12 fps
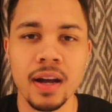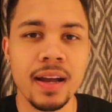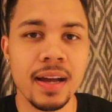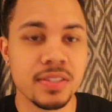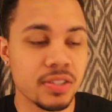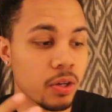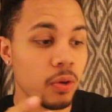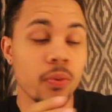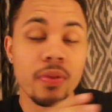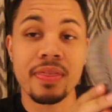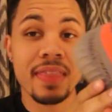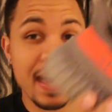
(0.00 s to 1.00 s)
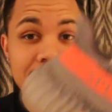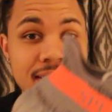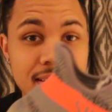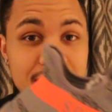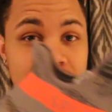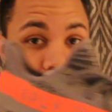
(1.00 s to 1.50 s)
All right, guys. So that
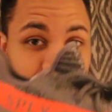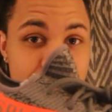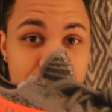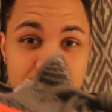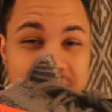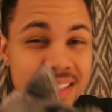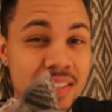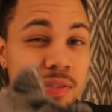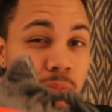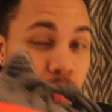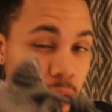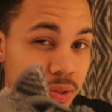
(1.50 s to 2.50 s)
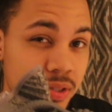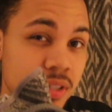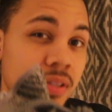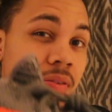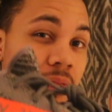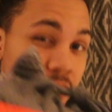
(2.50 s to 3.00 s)
is it. That is the Yeezy
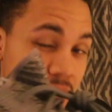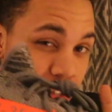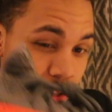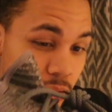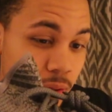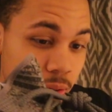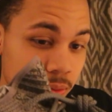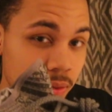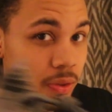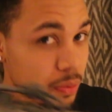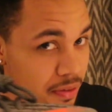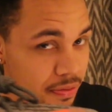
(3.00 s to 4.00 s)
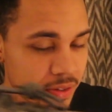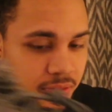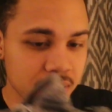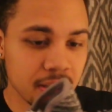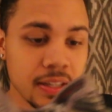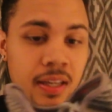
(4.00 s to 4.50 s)
Boost V2
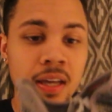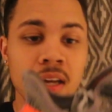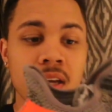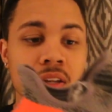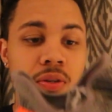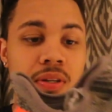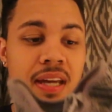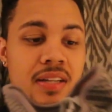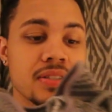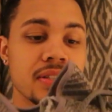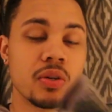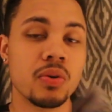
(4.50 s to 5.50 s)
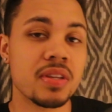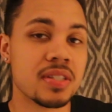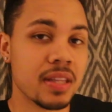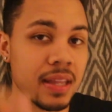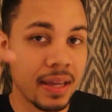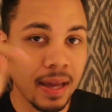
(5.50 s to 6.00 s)
350 you can actually go on the
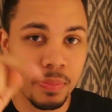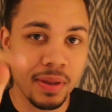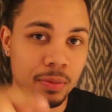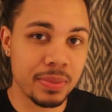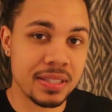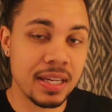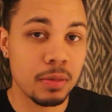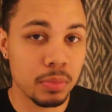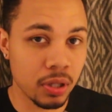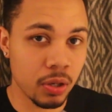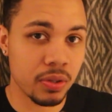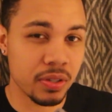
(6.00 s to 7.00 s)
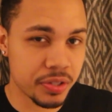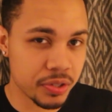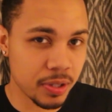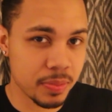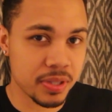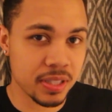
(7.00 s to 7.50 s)
Slang app that'll be down below in the
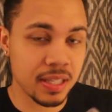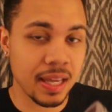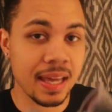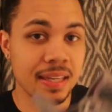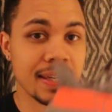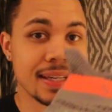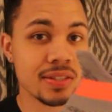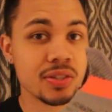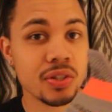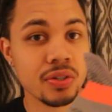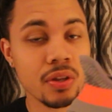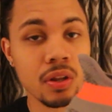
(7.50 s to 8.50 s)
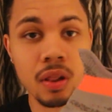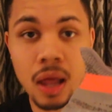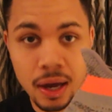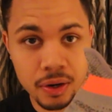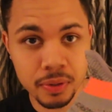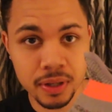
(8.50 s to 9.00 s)
description and enter the
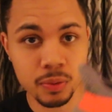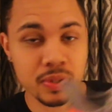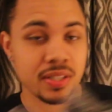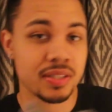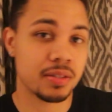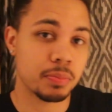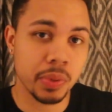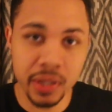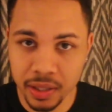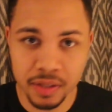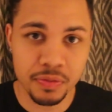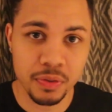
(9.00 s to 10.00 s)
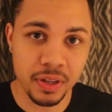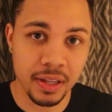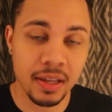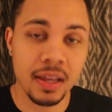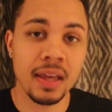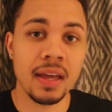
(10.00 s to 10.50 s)
lottery, which is completely
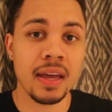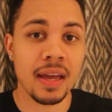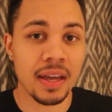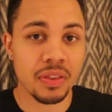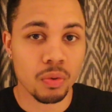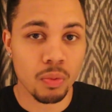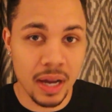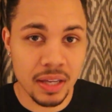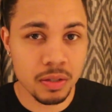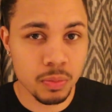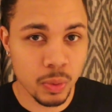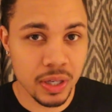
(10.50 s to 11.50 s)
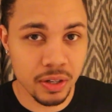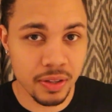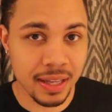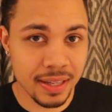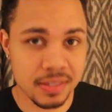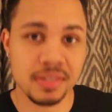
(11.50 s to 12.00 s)
free. And the random winner
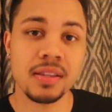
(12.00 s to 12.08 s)
that gets